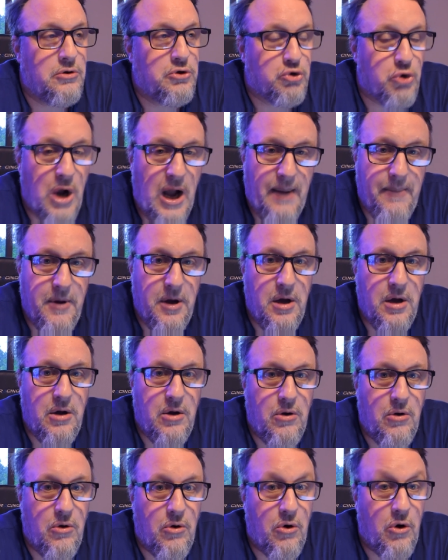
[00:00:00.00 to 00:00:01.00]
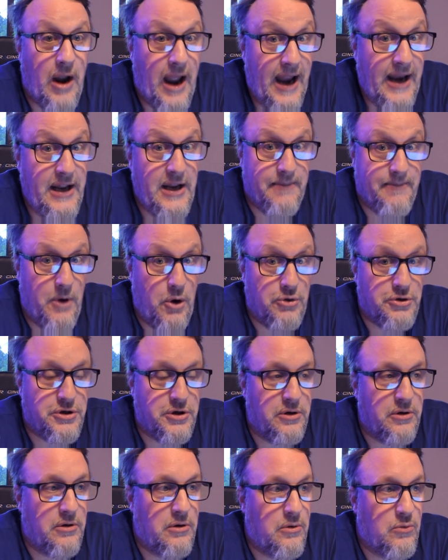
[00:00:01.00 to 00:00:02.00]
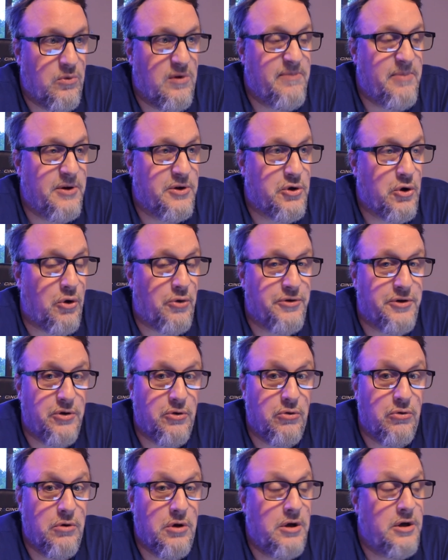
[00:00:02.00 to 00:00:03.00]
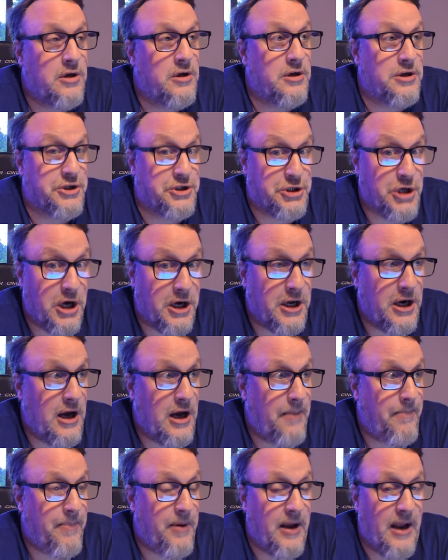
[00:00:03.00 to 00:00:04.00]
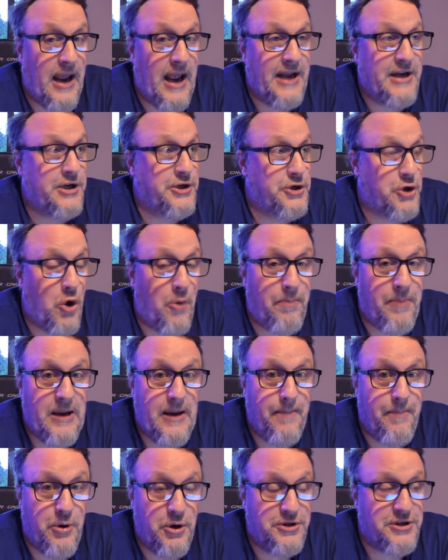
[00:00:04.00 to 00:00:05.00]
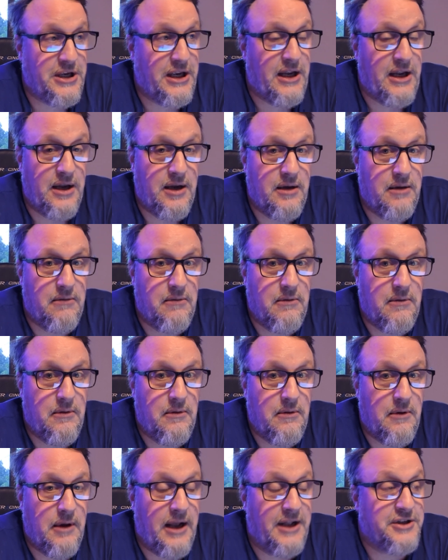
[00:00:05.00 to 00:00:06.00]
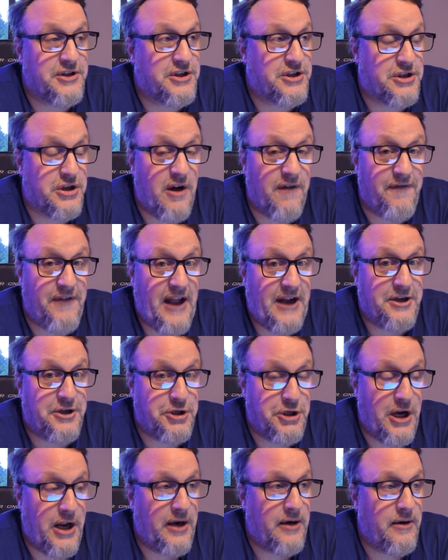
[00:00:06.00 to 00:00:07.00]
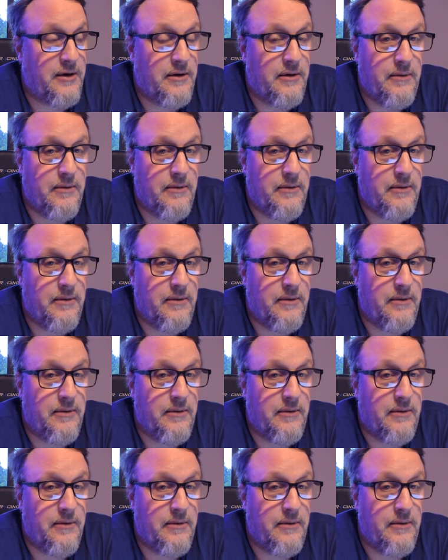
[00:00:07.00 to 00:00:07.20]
trauma or any emotion. We've been told to suck it up and to don't be a pussy and stuff that shit.